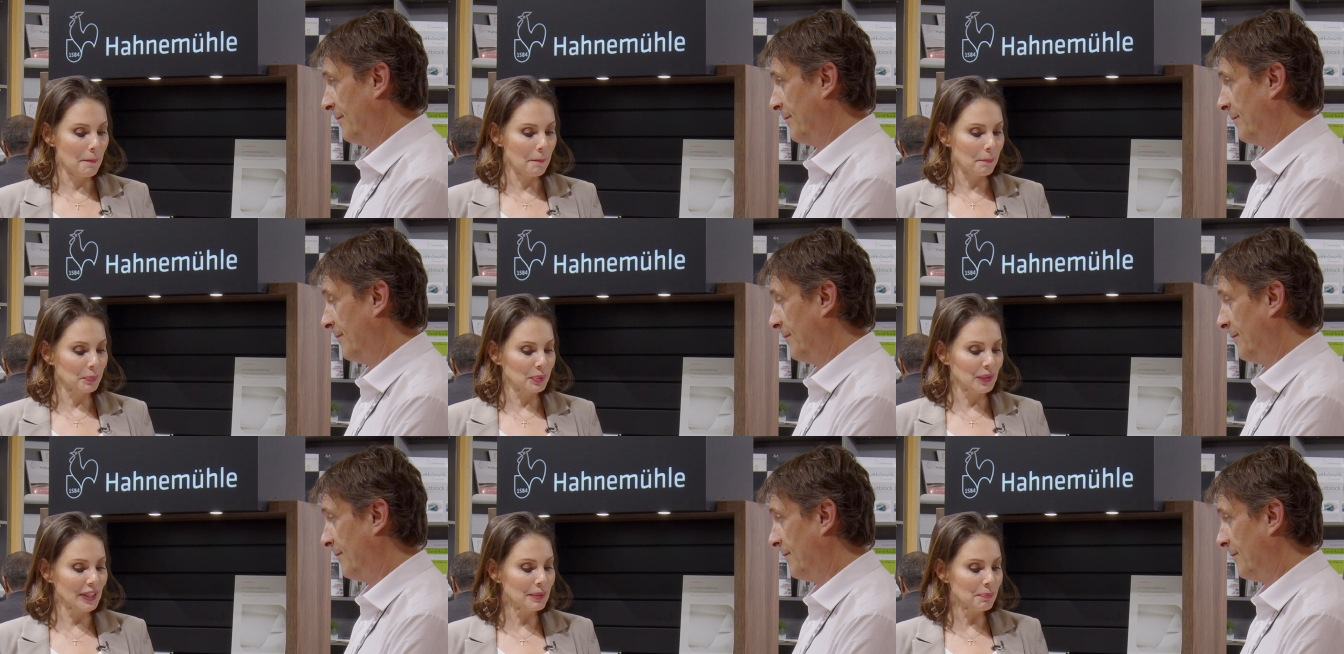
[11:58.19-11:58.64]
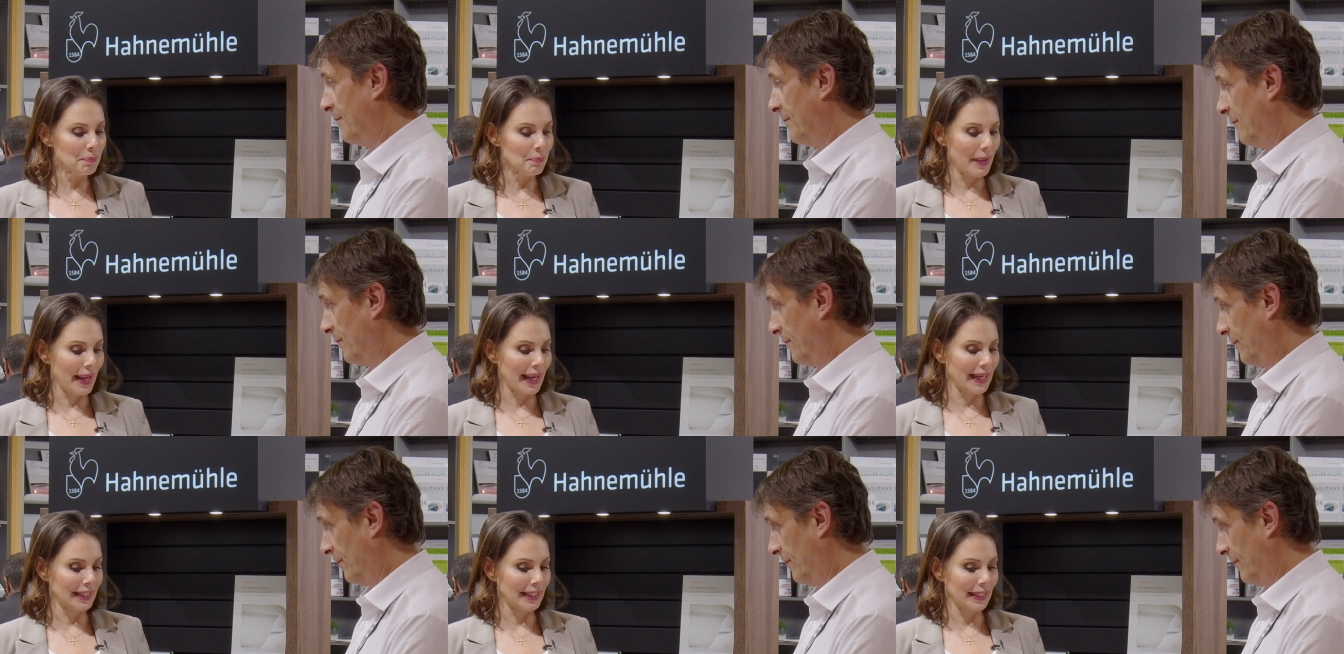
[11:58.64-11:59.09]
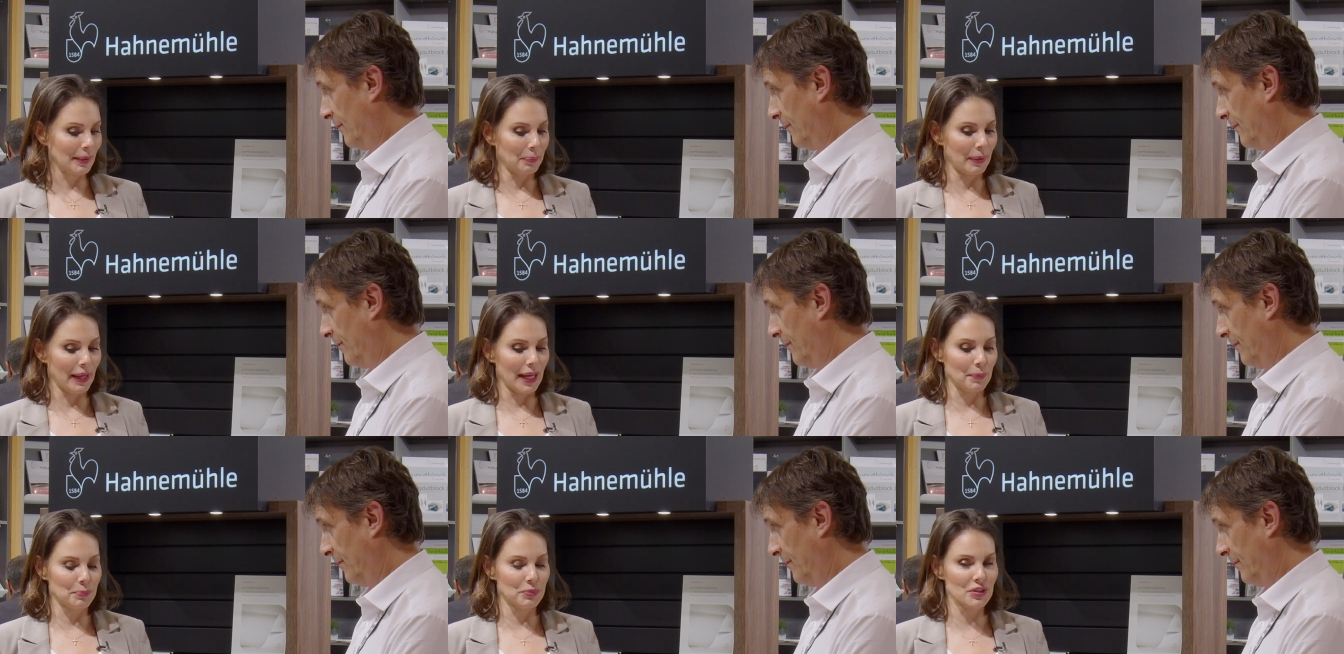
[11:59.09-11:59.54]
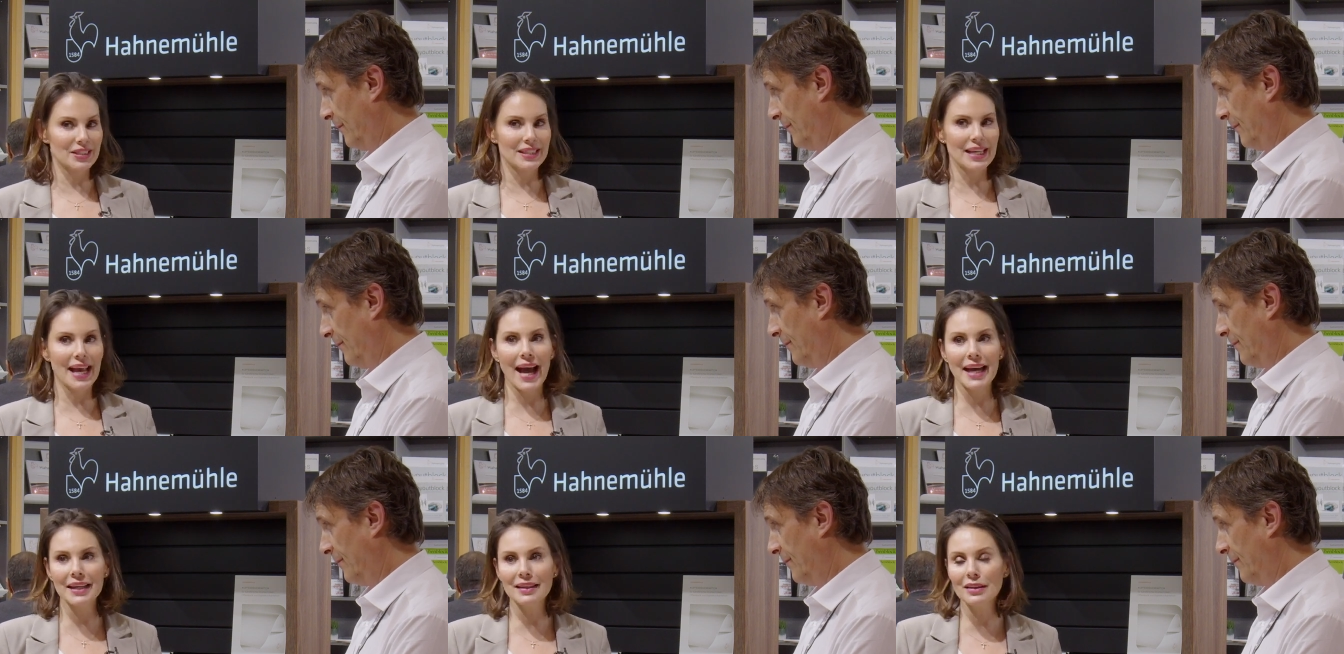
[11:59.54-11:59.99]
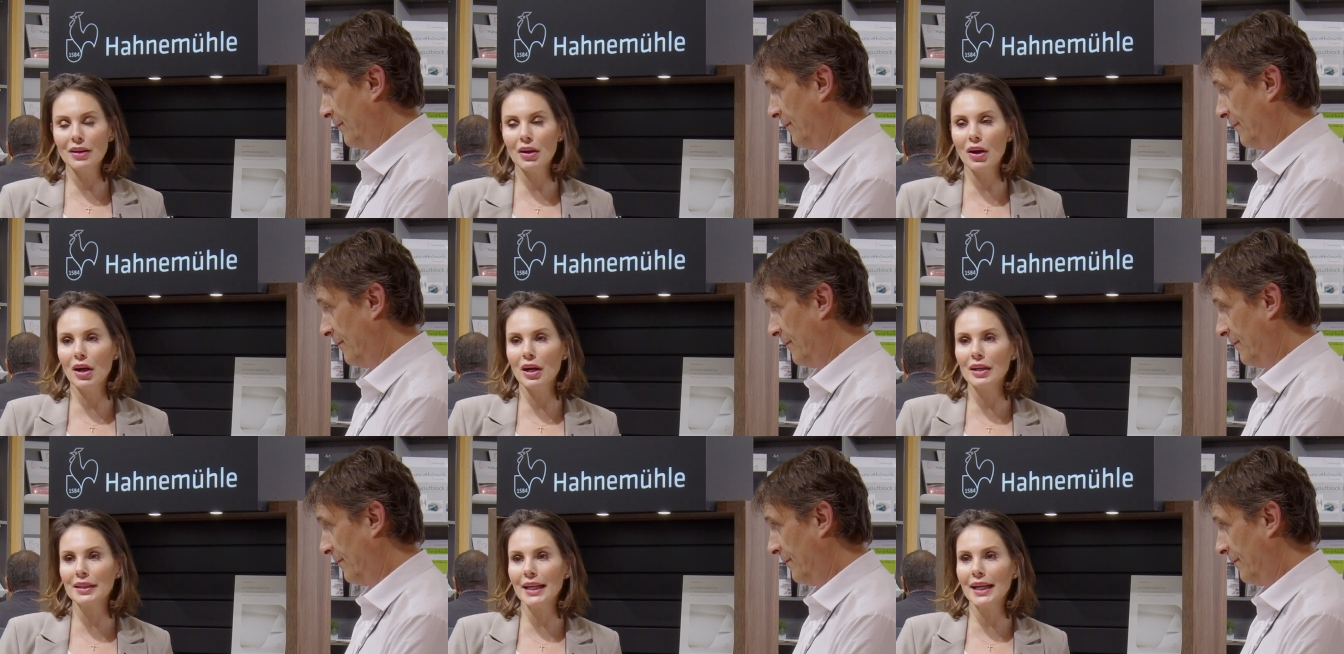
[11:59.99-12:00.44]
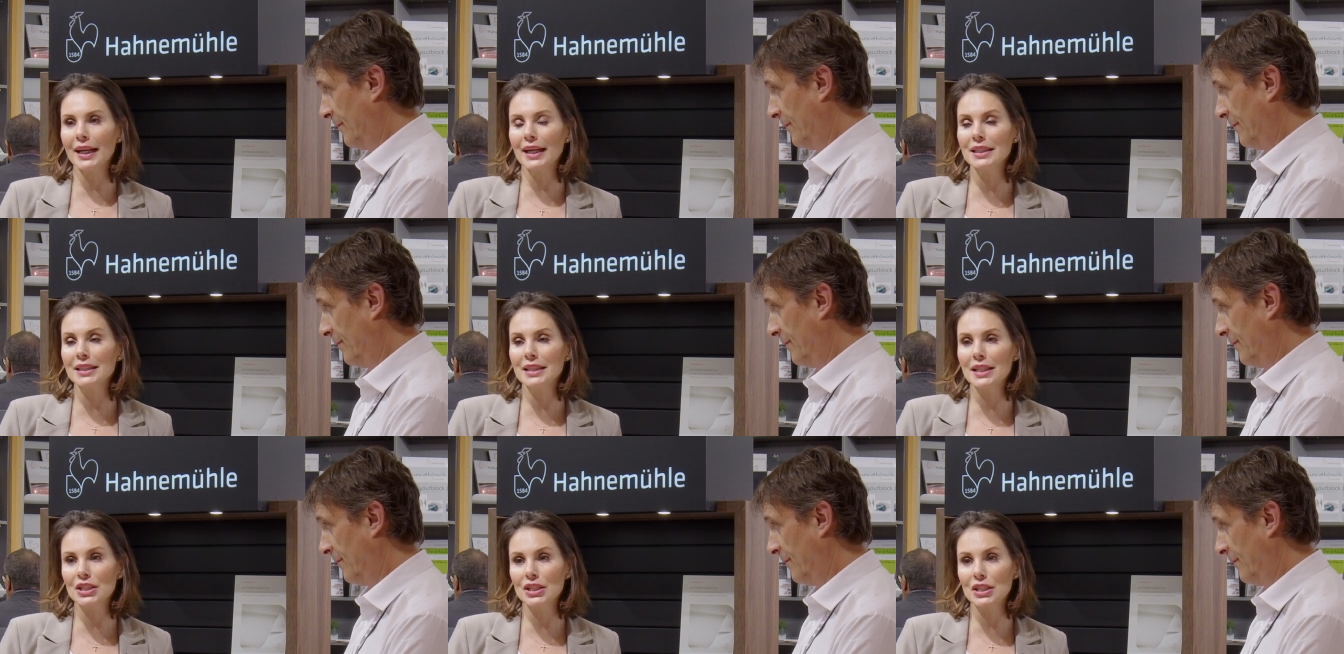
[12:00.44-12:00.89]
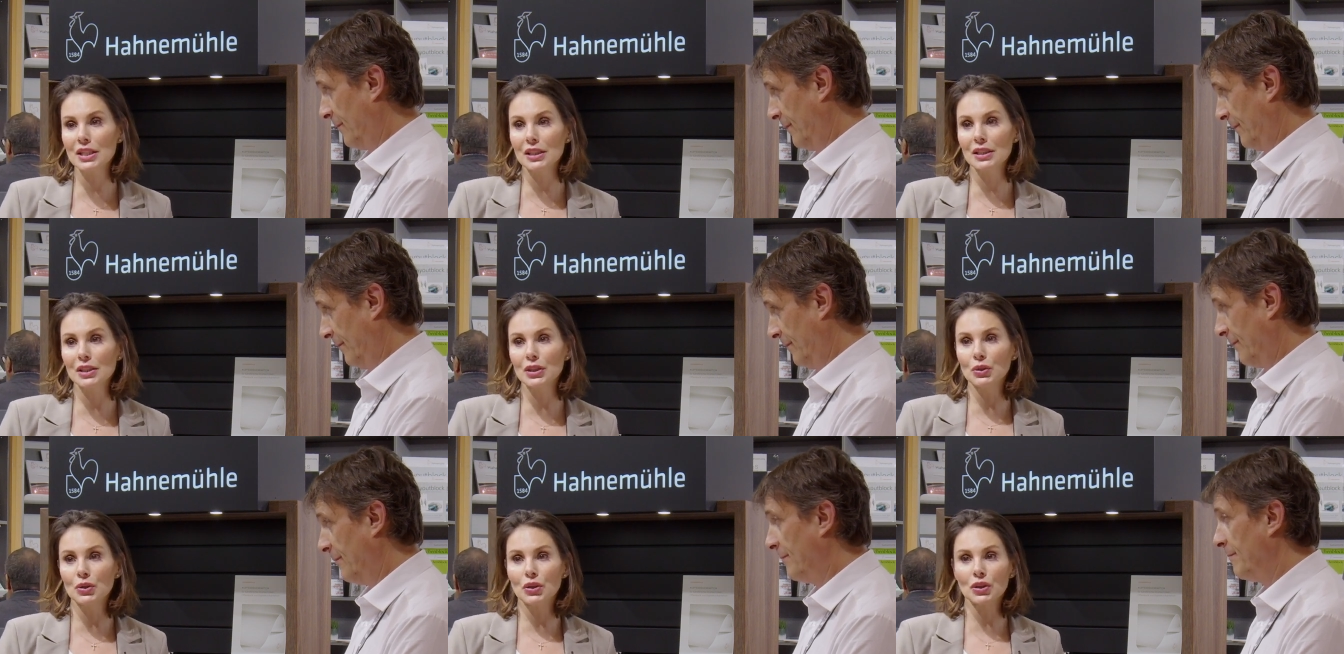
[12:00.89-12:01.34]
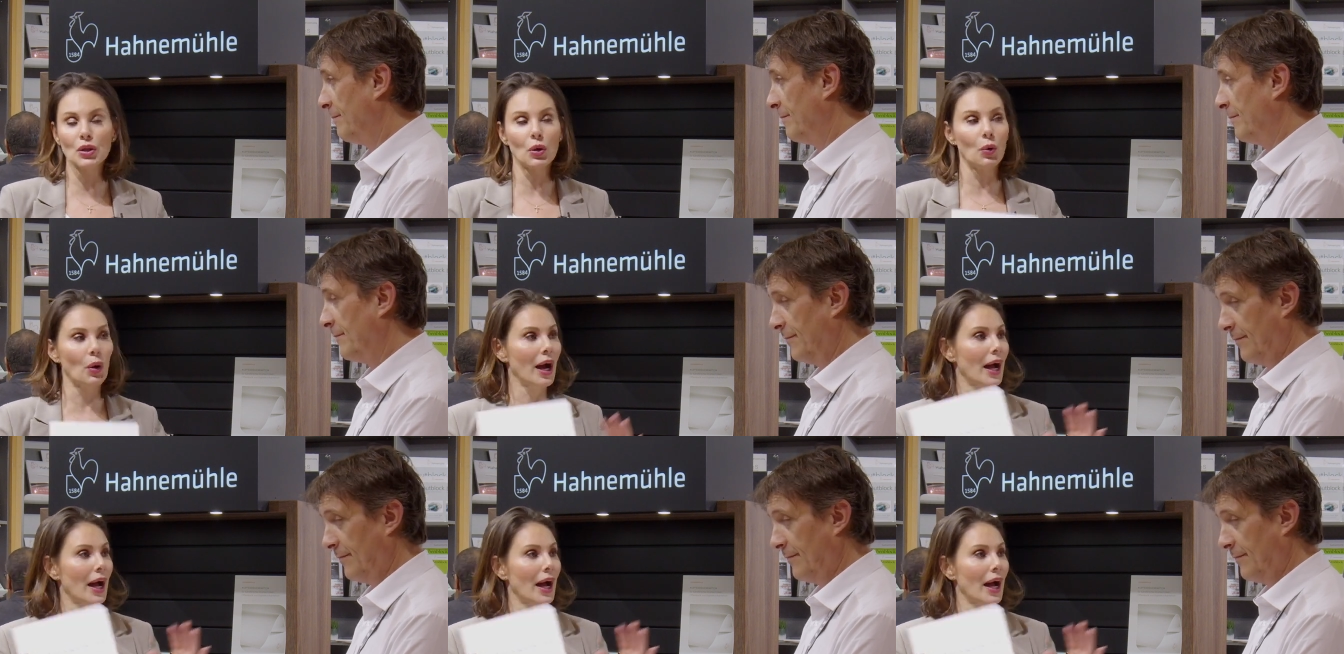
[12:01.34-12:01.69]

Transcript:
Speaker 1: printmaking papers, analog and digital. You can go